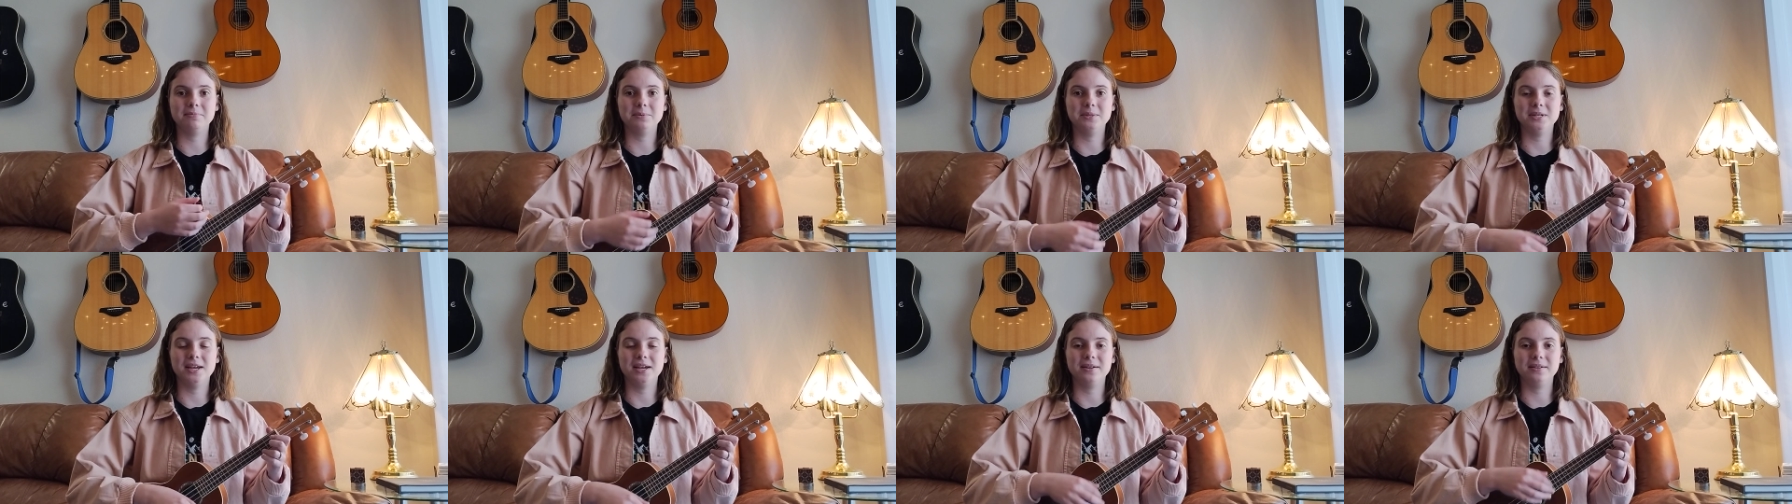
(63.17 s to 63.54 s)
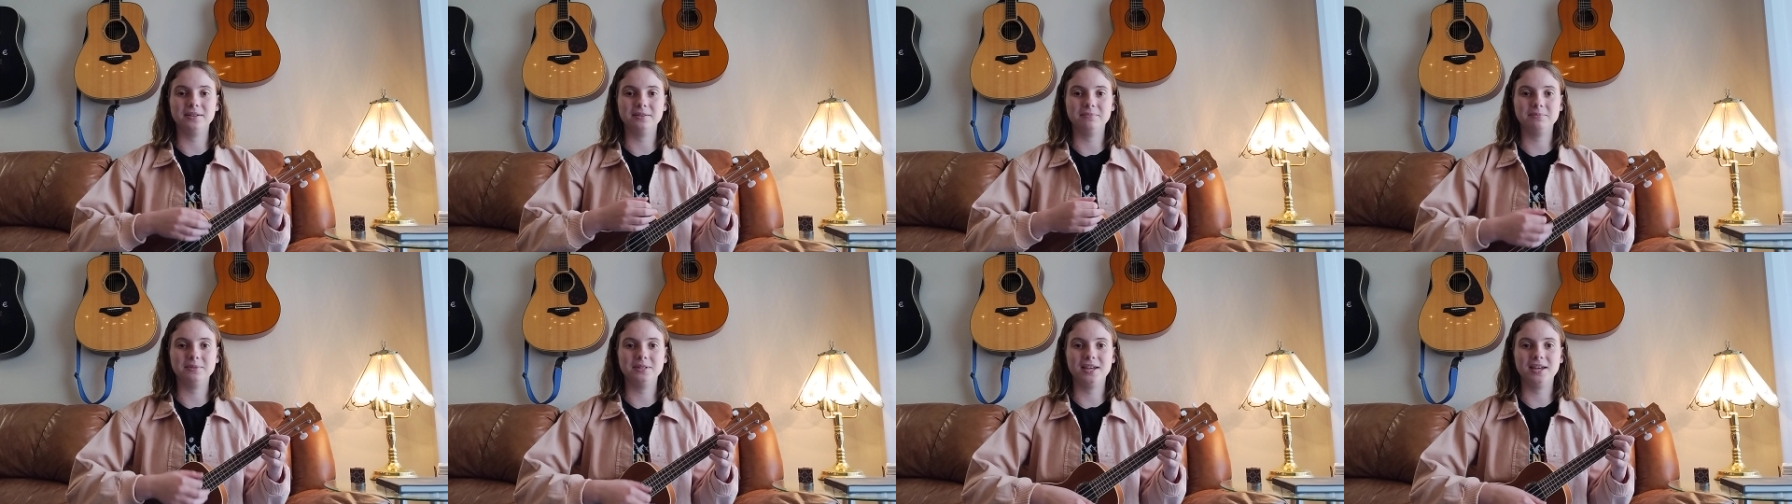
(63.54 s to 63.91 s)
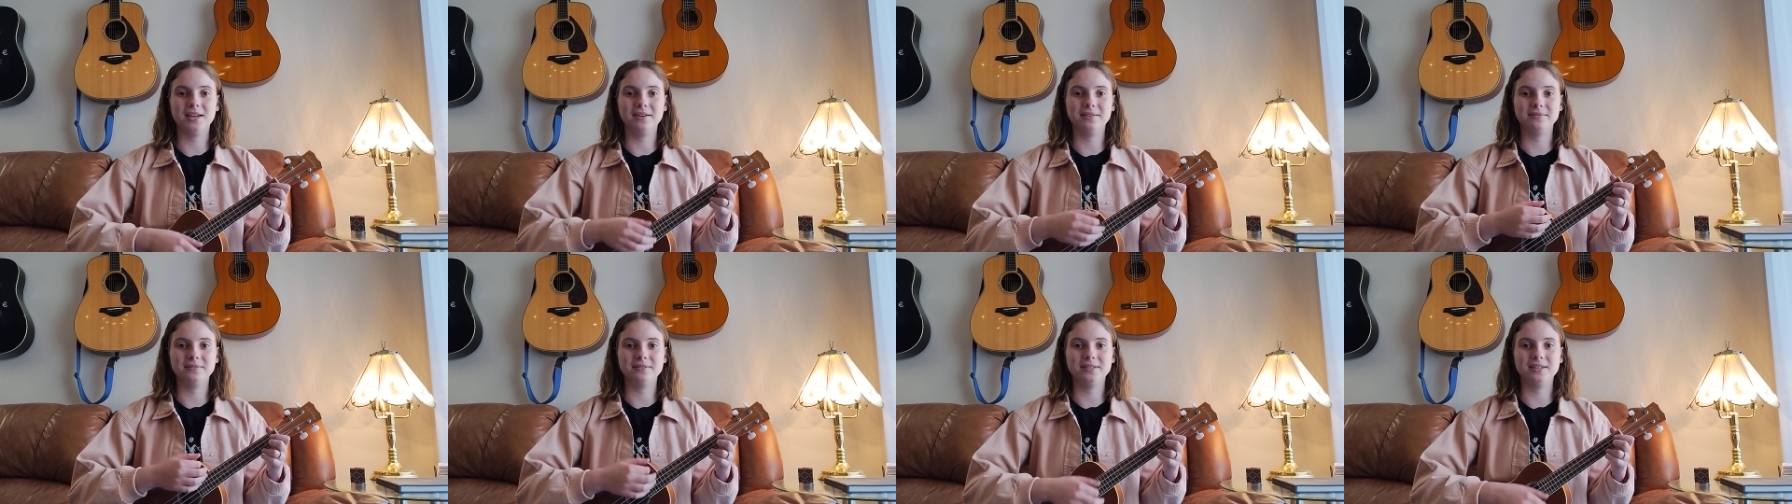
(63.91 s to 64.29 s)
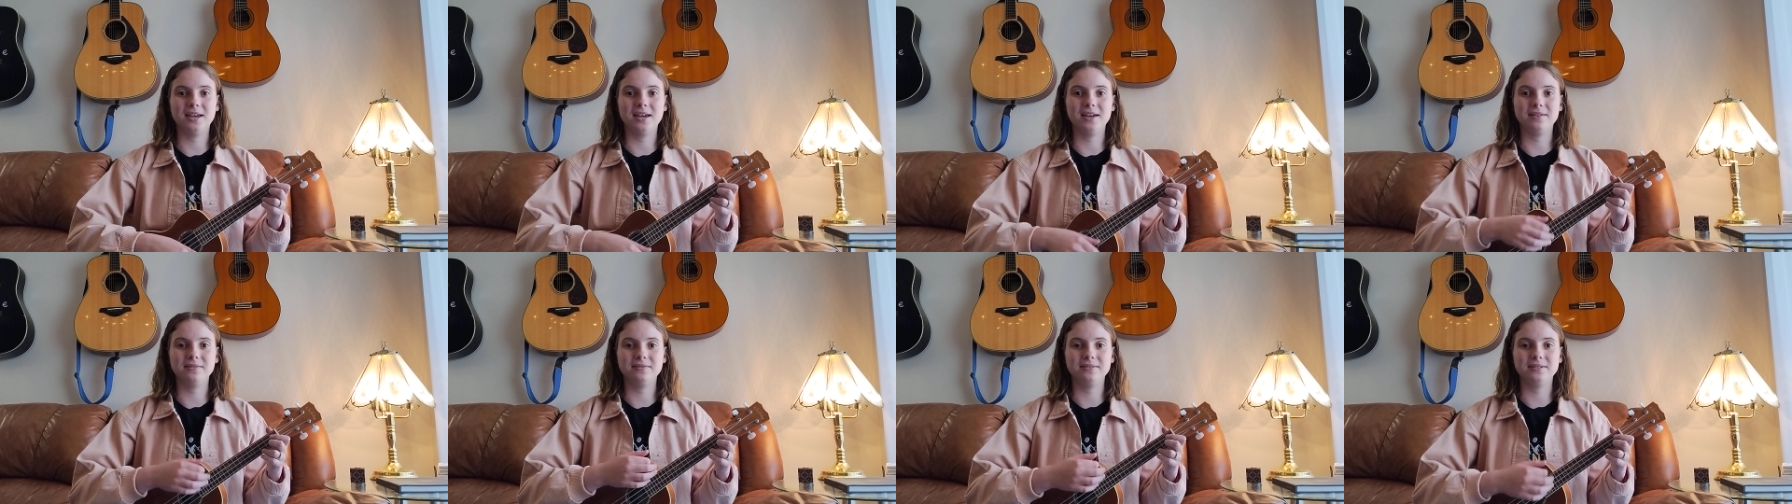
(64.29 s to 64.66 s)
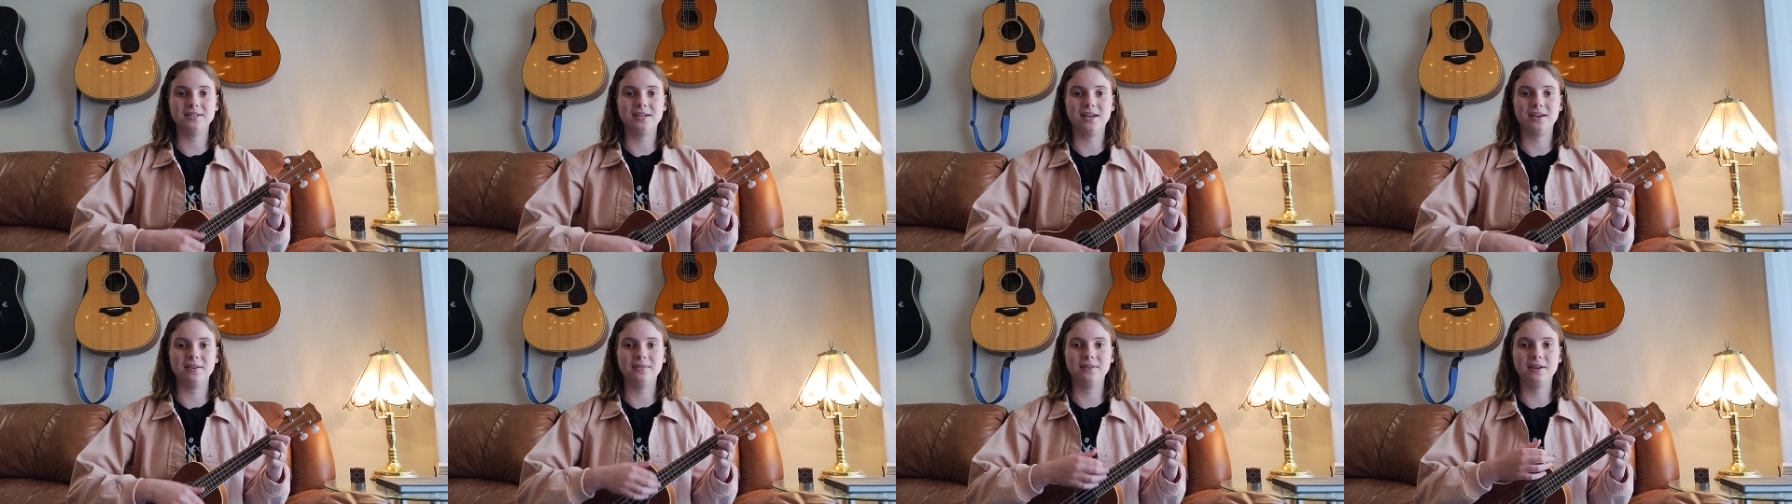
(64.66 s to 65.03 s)
down, down, down,
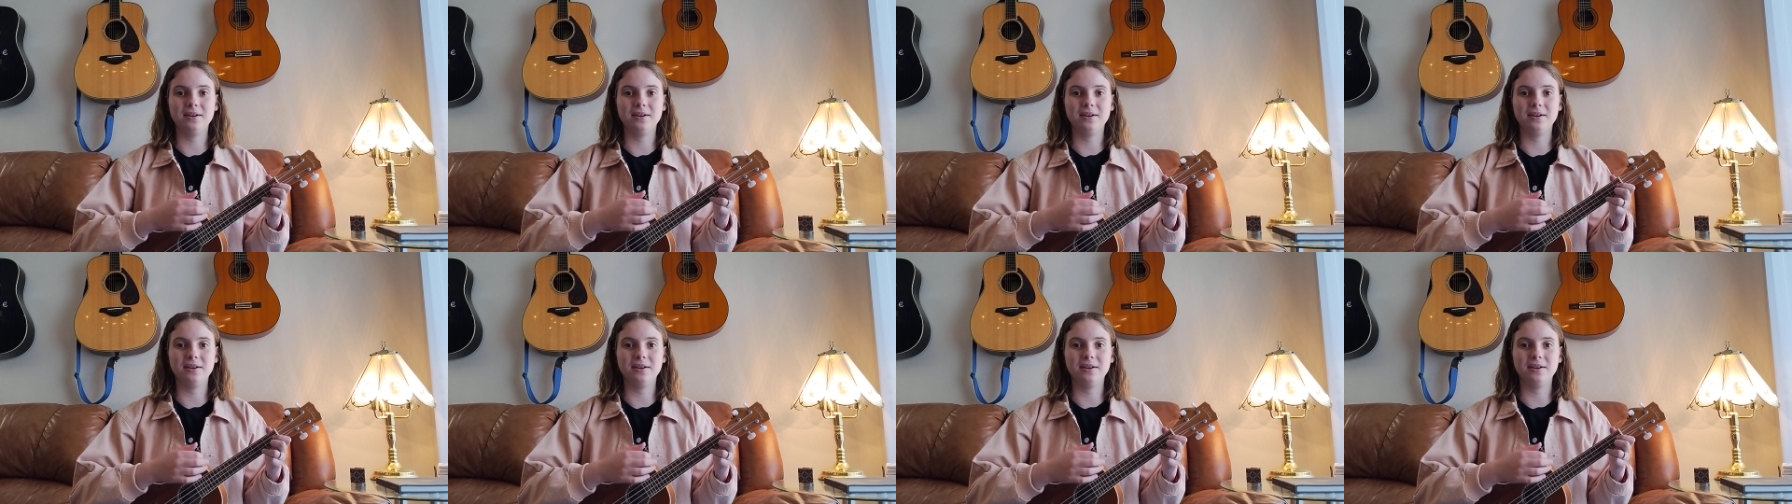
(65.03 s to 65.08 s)
down,